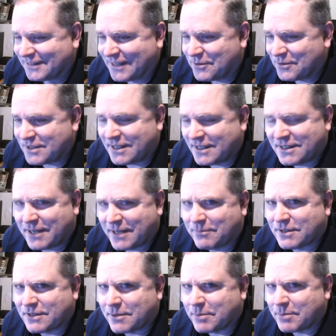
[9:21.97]
That was an
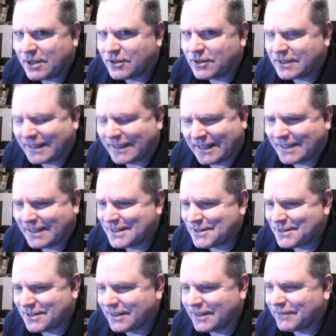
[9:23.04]
attempt to appeal to
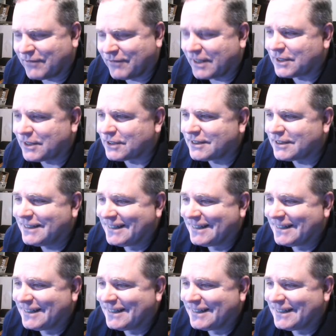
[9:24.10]
kids, and it failed.